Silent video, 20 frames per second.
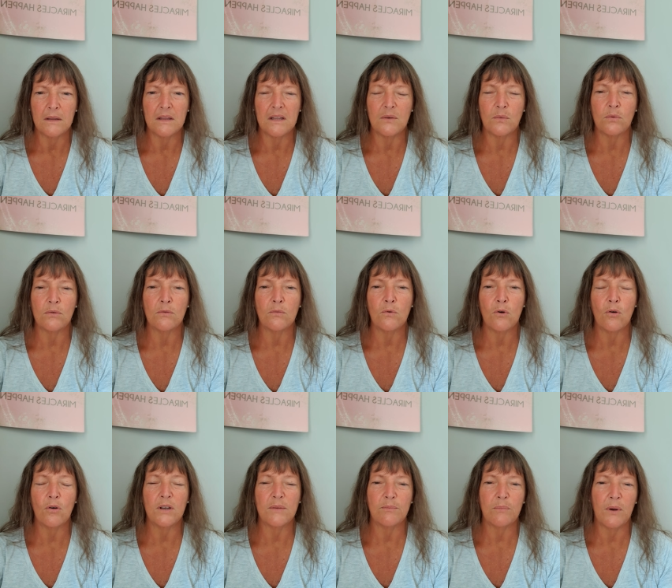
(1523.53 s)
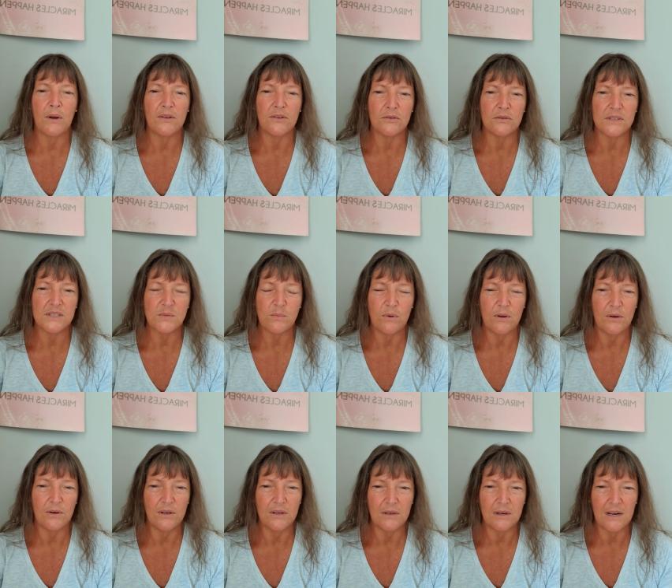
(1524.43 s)
That we'll walk by your
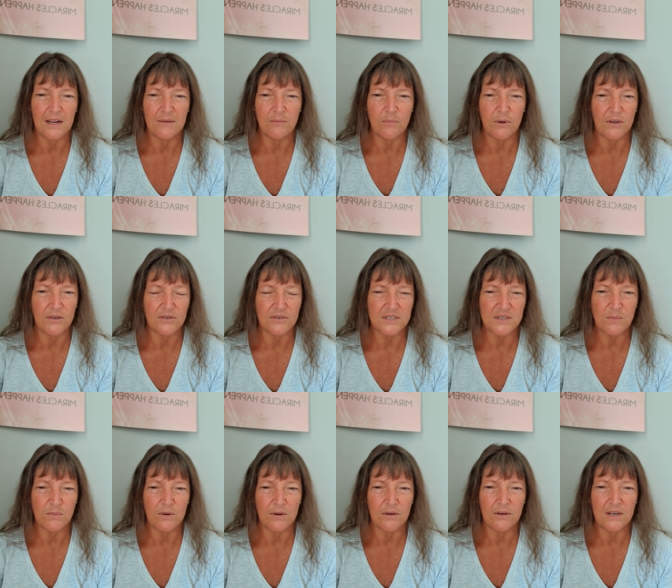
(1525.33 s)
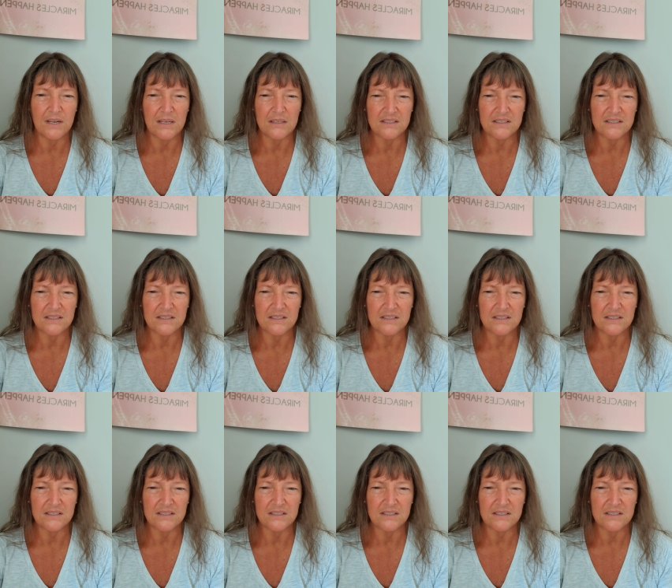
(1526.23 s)
spirit, led by your spirit,